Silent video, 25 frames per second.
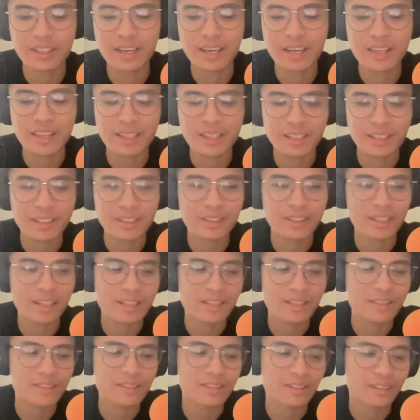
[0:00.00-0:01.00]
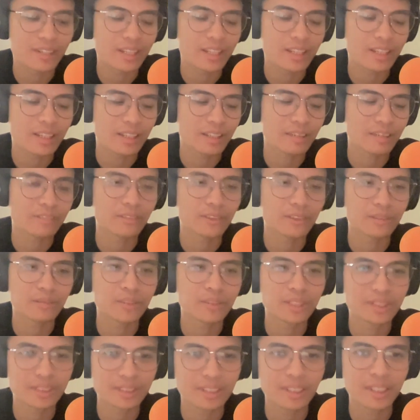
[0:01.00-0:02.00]
I think that's the right thing for
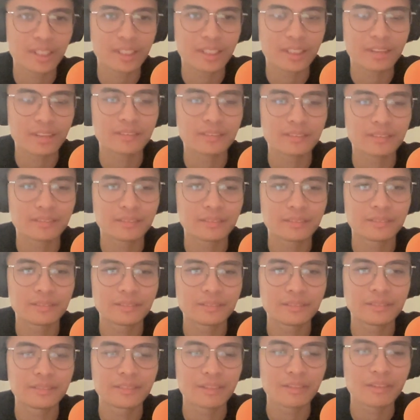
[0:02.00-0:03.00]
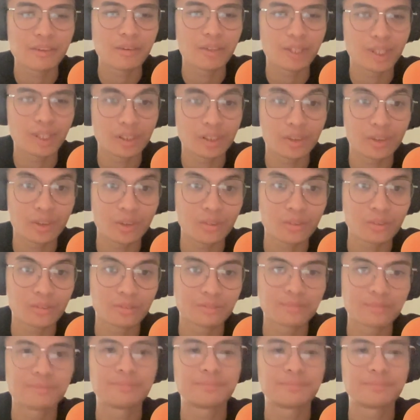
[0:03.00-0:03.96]
me right now if I want to grow.